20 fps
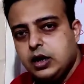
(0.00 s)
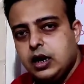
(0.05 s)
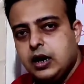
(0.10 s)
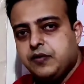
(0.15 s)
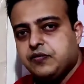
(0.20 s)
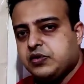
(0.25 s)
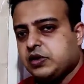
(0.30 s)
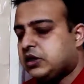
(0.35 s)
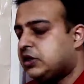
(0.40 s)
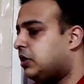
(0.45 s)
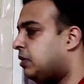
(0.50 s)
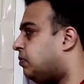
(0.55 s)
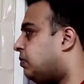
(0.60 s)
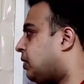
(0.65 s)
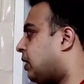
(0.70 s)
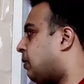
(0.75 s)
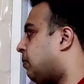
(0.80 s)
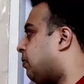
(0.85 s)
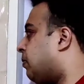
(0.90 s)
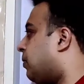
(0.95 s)
after some
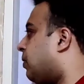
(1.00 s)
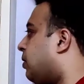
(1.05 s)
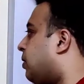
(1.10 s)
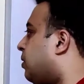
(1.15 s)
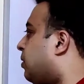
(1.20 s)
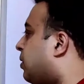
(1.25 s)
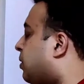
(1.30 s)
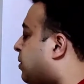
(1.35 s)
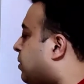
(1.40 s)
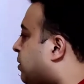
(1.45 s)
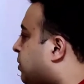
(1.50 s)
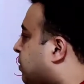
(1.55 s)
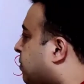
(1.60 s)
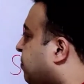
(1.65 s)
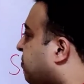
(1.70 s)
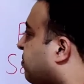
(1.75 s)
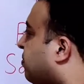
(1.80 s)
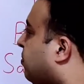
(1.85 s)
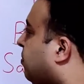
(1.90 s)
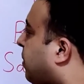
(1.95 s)
time.
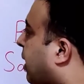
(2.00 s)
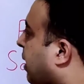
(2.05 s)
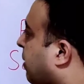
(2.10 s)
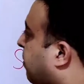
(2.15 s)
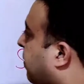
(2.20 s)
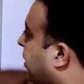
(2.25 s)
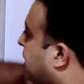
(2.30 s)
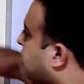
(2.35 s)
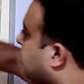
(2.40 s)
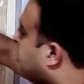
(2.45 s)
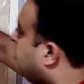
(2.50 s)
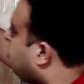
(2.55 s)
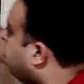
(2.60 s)
Black played the